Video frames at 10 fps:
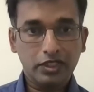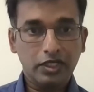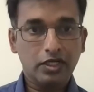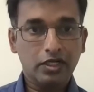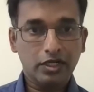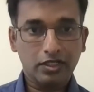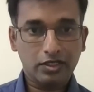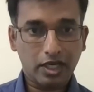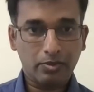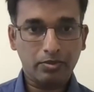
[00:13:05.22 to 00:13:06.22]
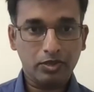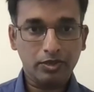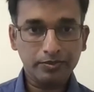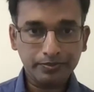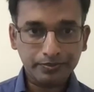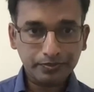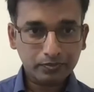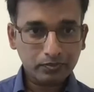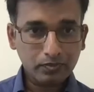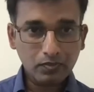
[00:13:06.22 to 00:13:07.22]
analytics app.
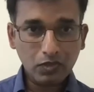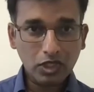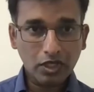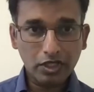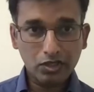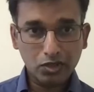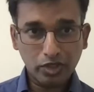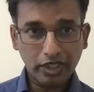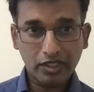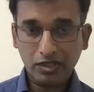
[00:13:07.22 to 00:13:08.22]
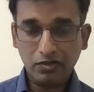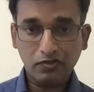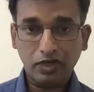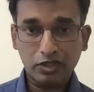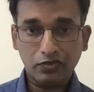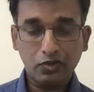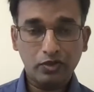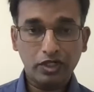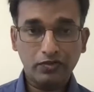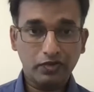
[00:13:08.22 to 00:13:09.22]
And today, fast
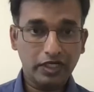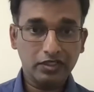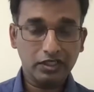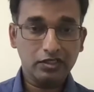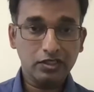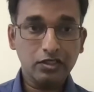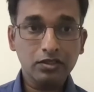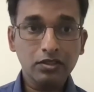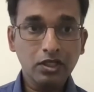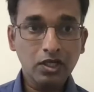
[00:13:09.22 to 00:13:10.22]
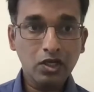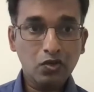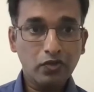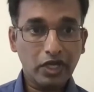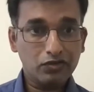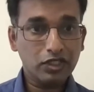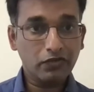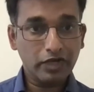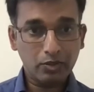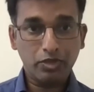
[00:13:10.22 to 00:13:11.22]
forward 5, 6 years, we have
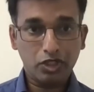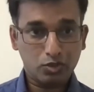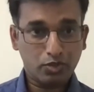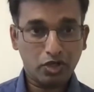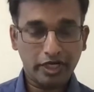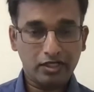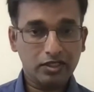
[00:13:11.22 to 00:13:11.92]
70 plus products.